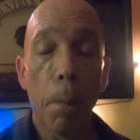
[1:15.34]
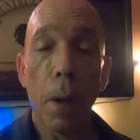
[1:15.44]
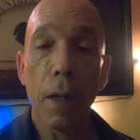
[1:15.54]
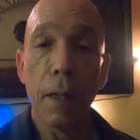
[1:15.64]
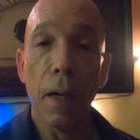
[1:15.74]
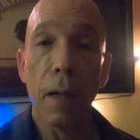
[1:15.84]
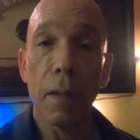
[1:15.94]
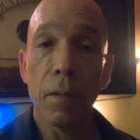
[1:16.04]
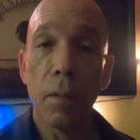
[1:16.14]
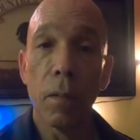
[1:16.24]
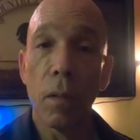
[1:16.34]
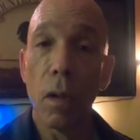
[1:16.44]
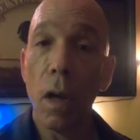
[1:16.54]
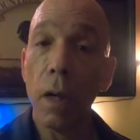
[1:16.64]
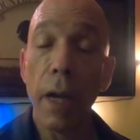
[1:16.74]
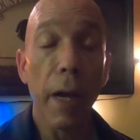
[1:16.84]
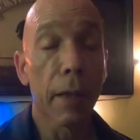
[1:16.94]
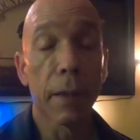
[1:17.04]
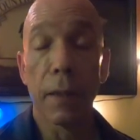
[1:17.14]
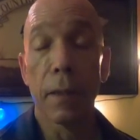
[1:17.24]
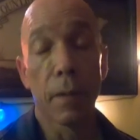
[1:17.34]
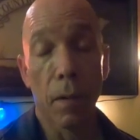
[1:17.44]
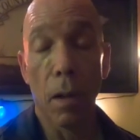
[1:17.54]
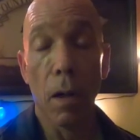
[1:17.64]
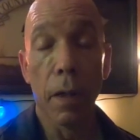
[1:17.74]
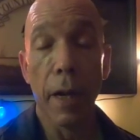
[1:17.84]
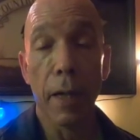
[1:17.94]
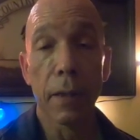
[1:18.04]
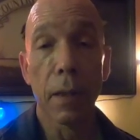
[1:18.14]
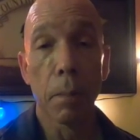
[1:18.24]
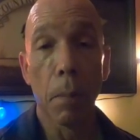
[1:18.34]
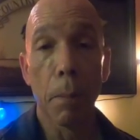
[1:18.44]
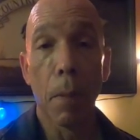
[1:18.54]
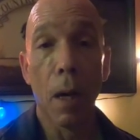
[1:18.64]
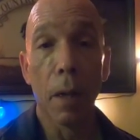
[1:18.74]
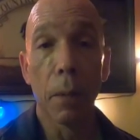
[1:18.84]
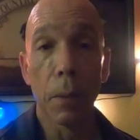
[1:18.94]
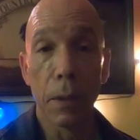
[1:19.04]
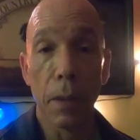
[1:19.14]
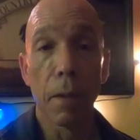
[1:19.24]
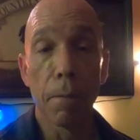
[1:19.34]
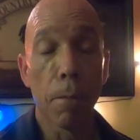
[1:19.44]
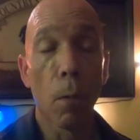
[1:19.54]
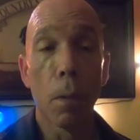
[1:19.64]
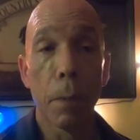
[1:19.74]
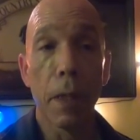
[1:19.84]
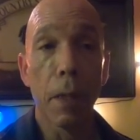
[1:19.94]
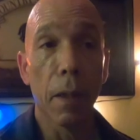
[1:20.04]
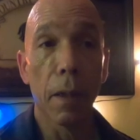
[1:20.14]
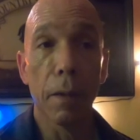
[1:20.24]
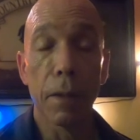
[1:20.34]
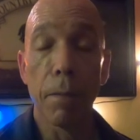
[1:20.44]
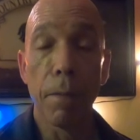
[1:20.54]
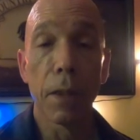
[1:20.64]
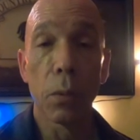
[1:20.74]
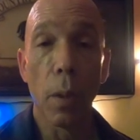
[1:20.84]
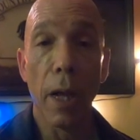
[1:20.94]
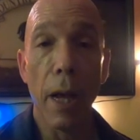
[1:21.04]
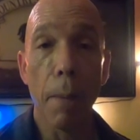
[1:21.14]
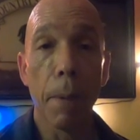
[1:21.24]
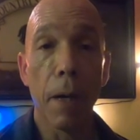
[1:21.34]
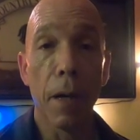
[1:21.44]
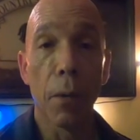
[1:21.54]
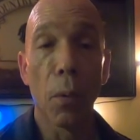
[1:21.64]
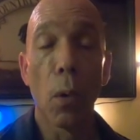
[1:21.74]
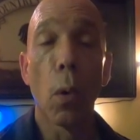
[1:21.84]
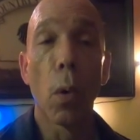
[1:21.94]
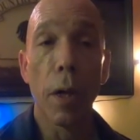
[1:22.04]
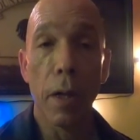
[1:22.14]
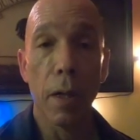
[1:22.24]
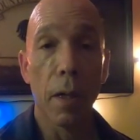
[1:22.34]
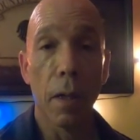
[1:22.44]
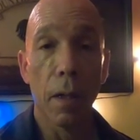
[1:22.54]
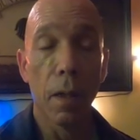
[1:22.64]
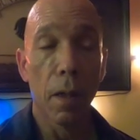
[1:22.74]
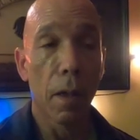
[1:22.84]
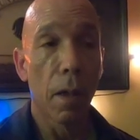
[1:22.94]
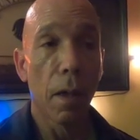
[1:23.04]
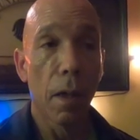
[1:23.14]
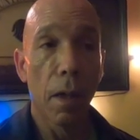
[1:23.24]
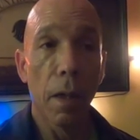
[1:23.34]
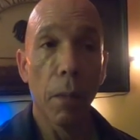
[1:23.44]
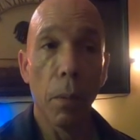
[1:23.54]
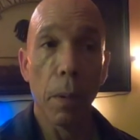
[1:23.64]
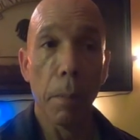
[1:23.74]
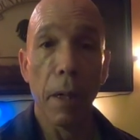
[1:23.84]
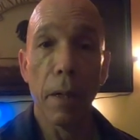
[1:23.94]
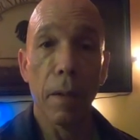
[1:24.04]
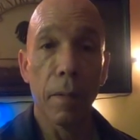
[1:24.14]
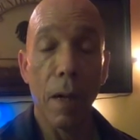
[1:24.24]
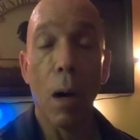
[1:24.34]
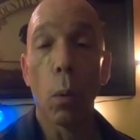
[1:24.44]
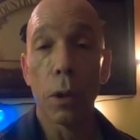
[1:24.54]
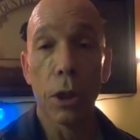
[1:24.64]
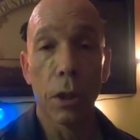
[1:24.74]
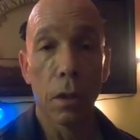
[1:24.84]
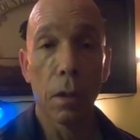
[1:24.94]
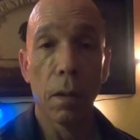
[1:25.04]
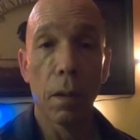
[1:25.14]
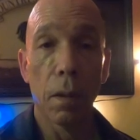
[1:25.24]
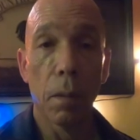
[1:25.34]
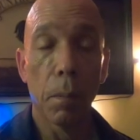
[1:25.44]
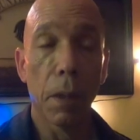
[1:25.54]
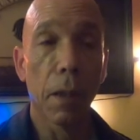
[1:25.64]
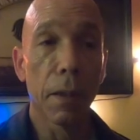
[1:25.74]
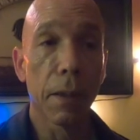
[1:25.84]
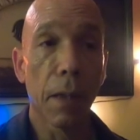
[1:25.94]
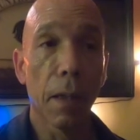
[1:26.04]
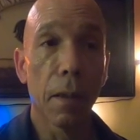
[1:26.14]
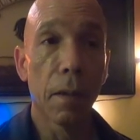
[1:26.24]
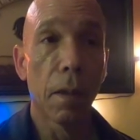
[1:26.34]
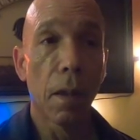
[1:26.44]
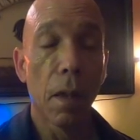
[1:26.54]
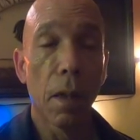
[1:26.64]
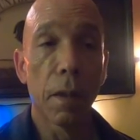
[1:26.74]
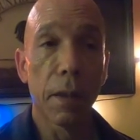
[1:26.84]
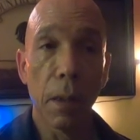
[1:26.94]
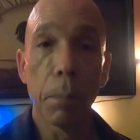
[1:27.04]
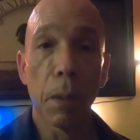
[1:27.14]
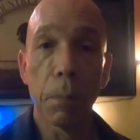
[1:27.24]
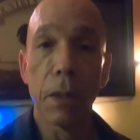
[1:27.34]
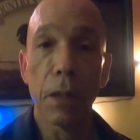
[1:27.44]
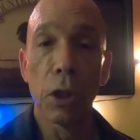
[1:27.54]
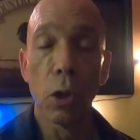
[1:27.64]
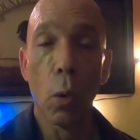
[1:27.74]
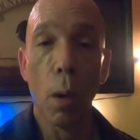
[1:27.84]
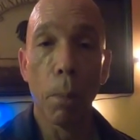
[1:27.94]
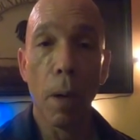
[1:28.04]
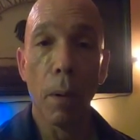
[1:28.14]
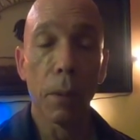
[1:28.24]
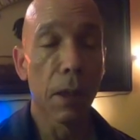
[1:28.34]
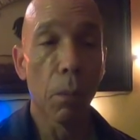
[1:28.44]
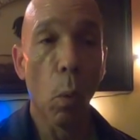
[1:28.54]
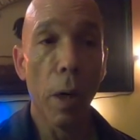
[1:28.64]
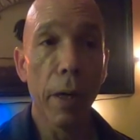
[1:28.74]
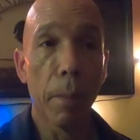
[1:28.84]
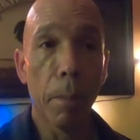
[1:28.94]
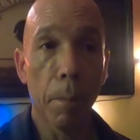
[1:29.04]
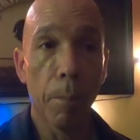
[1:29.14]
But luck has it, and my Molly was there for me, because if this would have happened on the road, it would have been ouch. Because the symptoms did show up when I was in Wyndham.